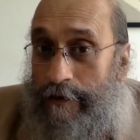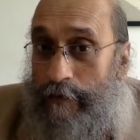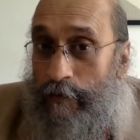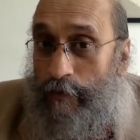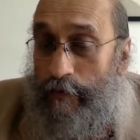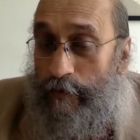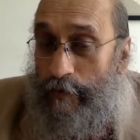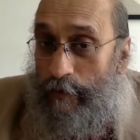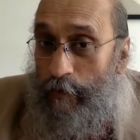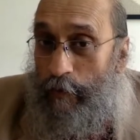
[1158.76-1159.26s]

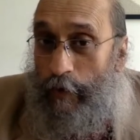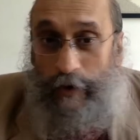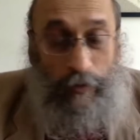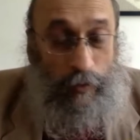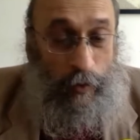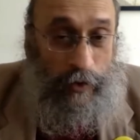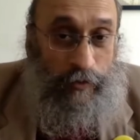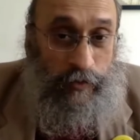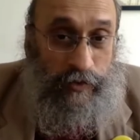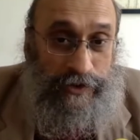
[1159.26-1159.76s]
what
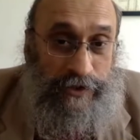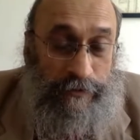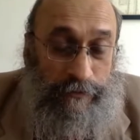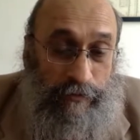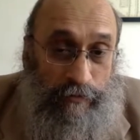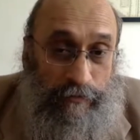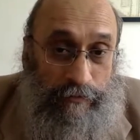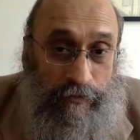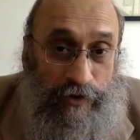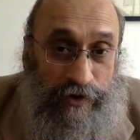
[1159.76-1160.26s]
what was the
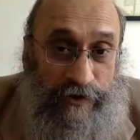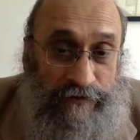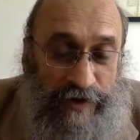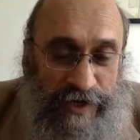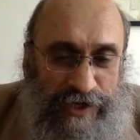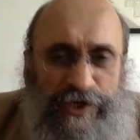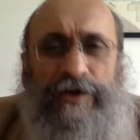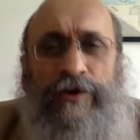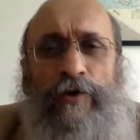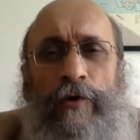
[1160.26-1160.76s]

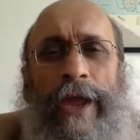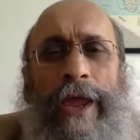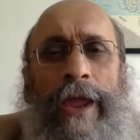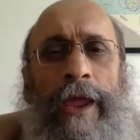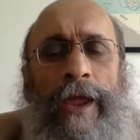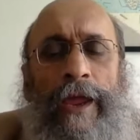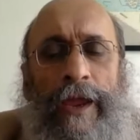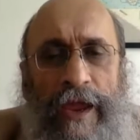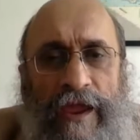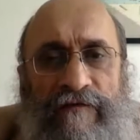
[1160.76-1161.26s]
motivation
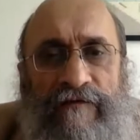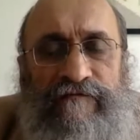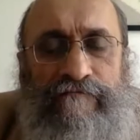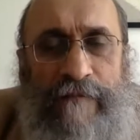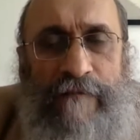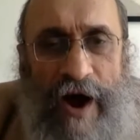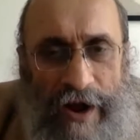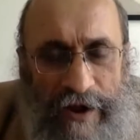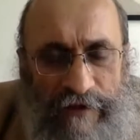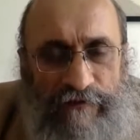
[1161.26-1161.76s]
okay if
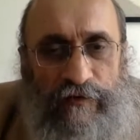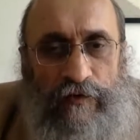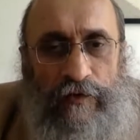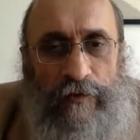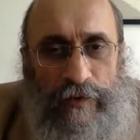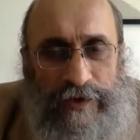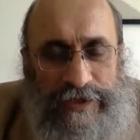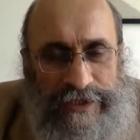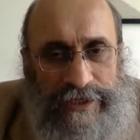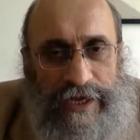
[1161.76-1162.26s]
my phone
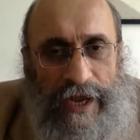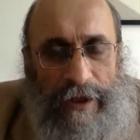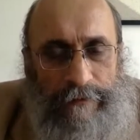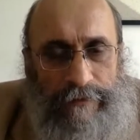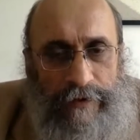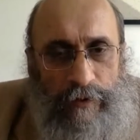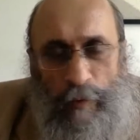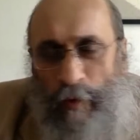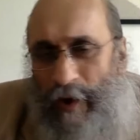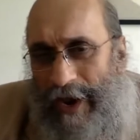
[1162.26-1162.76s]
was
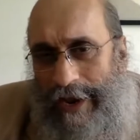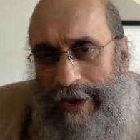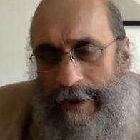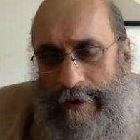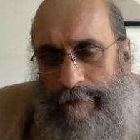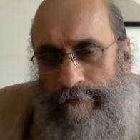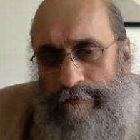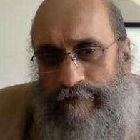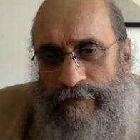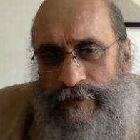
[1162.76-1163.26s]
tapped why
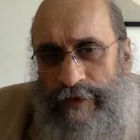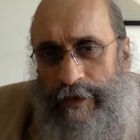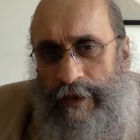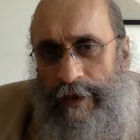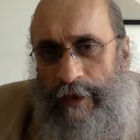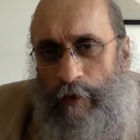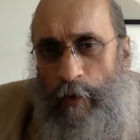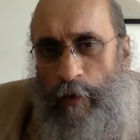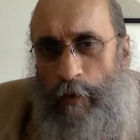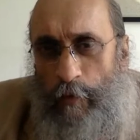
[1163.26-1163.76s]

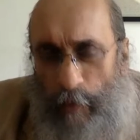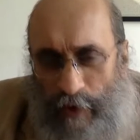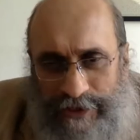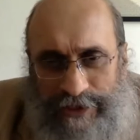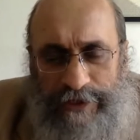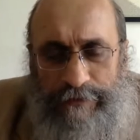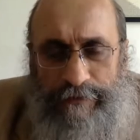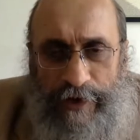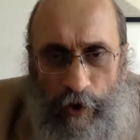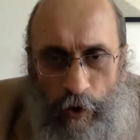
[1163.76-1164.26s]
or was
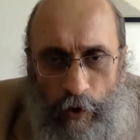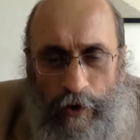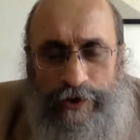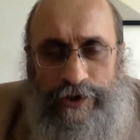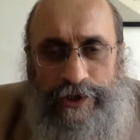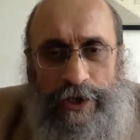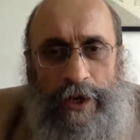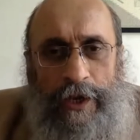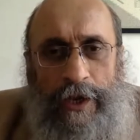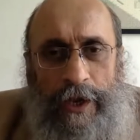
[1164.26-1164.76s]
it
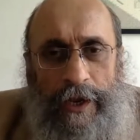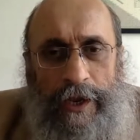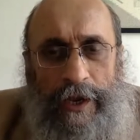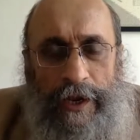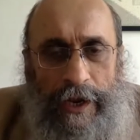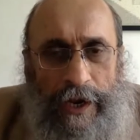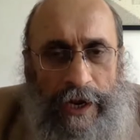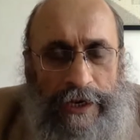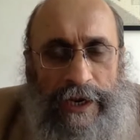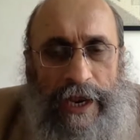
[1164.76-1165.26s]
because
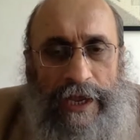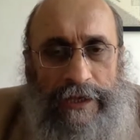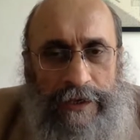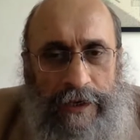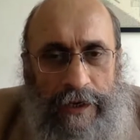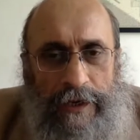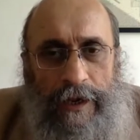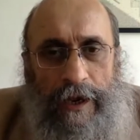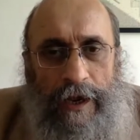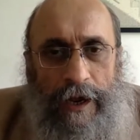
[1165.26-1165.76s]
it, it
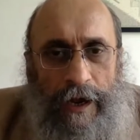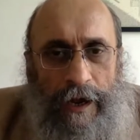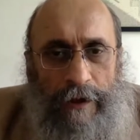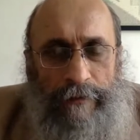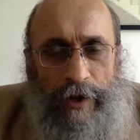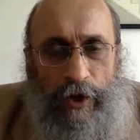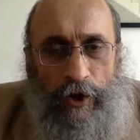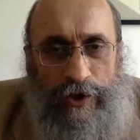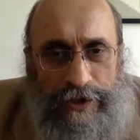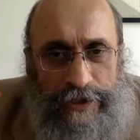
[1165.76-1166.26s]
had uh,
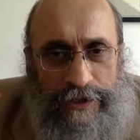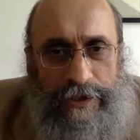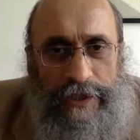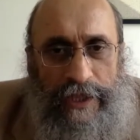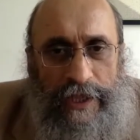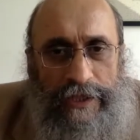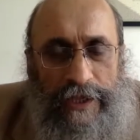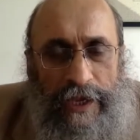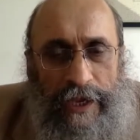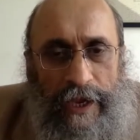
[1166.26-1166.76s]
because
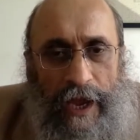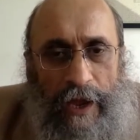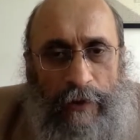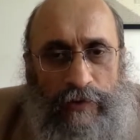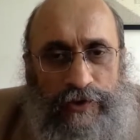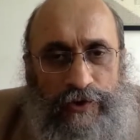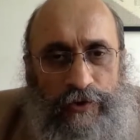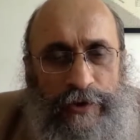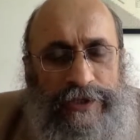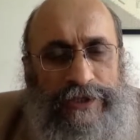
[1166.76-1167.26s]
they think i
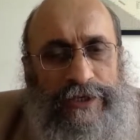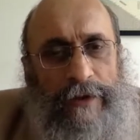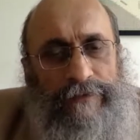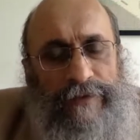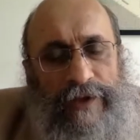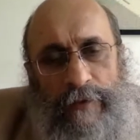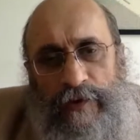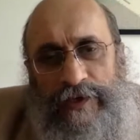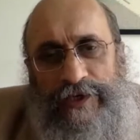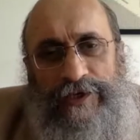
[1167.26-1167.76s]
was doing
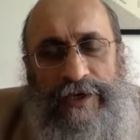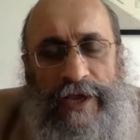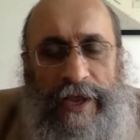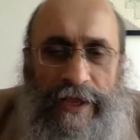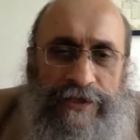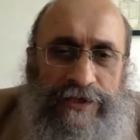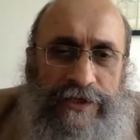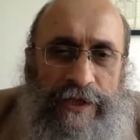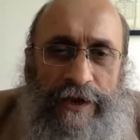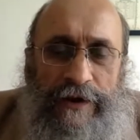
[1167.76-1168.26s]
something which is
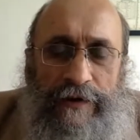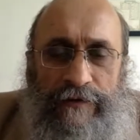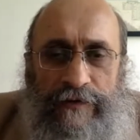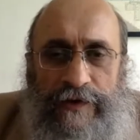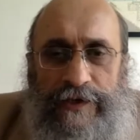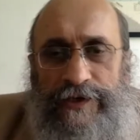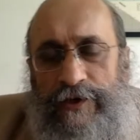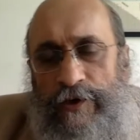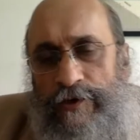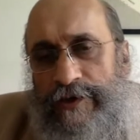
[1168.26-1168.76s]
against the
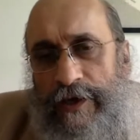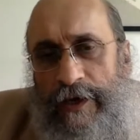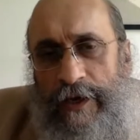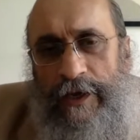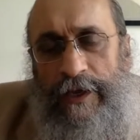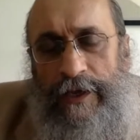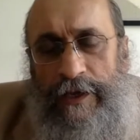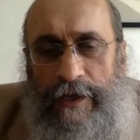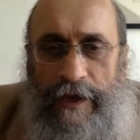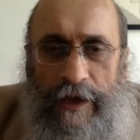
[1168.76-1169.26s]
interests of the
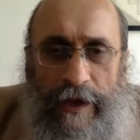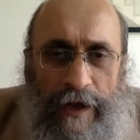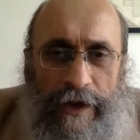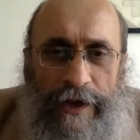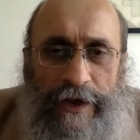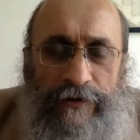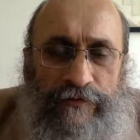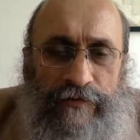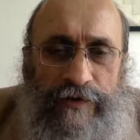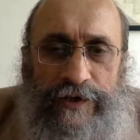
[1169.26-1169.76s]
uh,
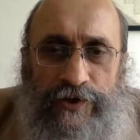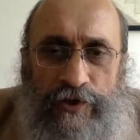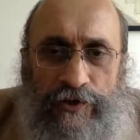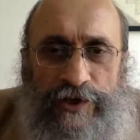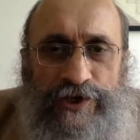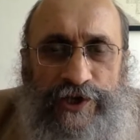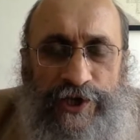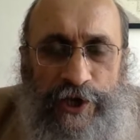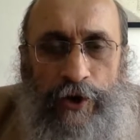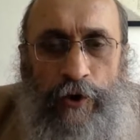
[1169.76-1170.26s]
interests or
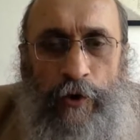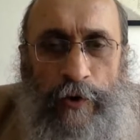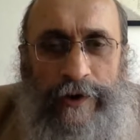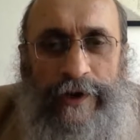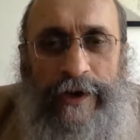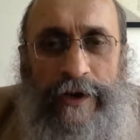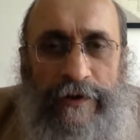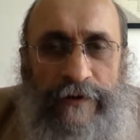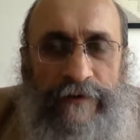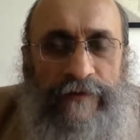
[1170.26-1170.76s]
the
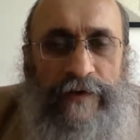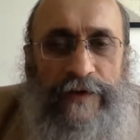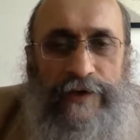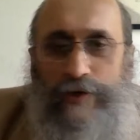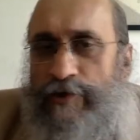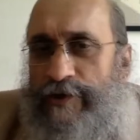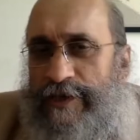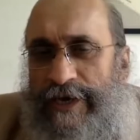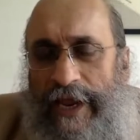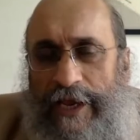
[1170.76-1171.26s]
security
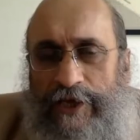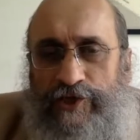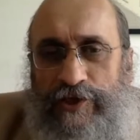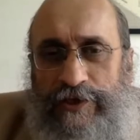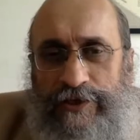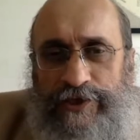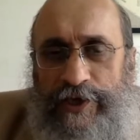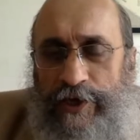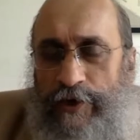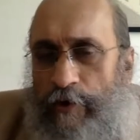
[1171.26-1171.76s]
interests or the
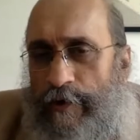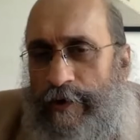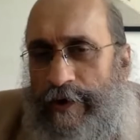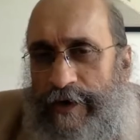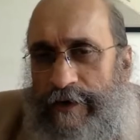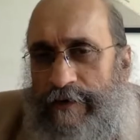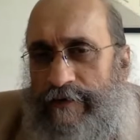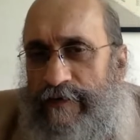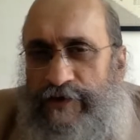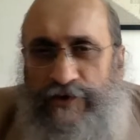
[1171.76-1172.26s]
national
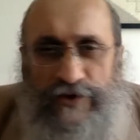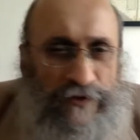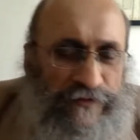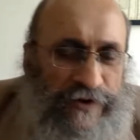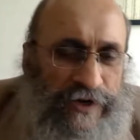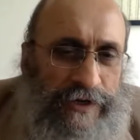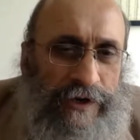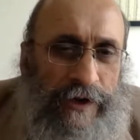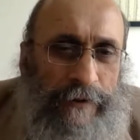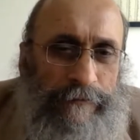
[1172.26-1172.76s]
security interests of
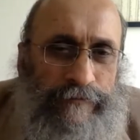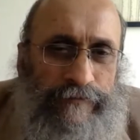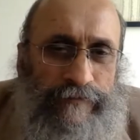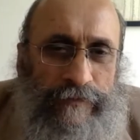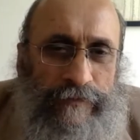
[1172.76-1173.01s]
india